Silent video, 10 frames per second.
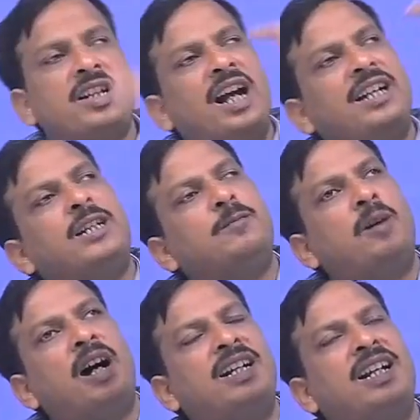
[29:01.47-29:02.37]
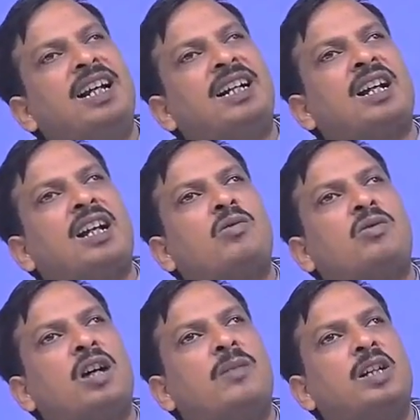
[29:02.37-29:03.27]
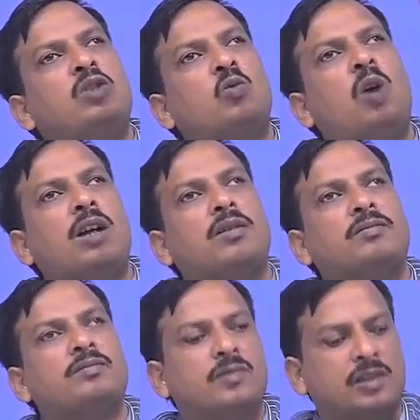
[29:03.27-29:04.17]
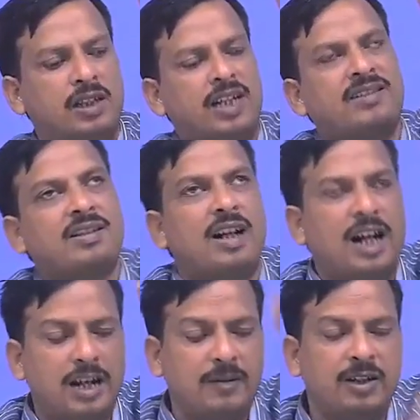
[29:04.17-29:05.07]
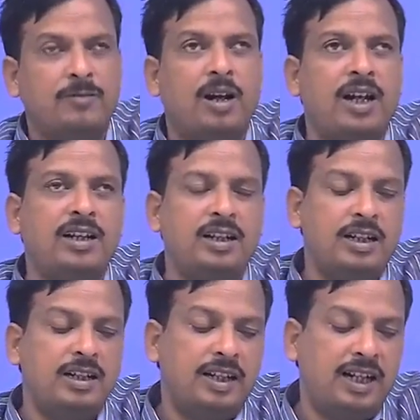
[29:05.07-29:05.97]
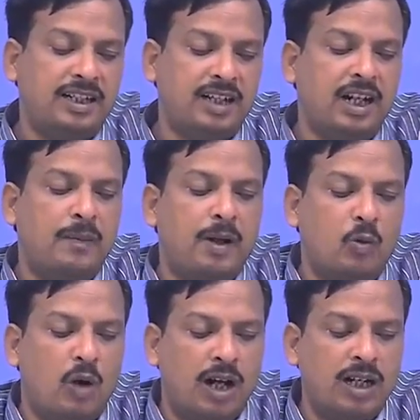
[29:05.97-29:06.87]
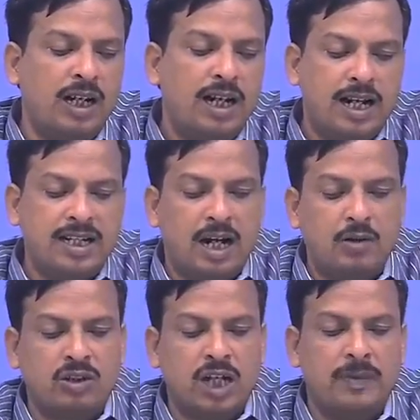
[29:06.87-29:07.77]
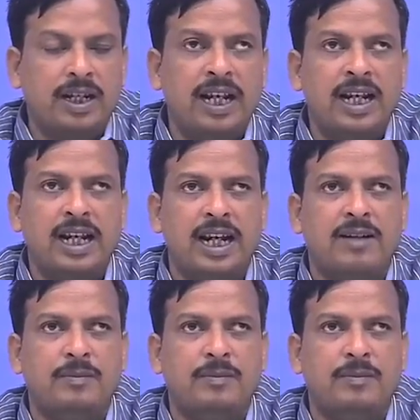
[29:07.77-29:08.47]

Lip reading: I define a lecture outcome is 1. I have defined the lecture number 1 has a outcome A and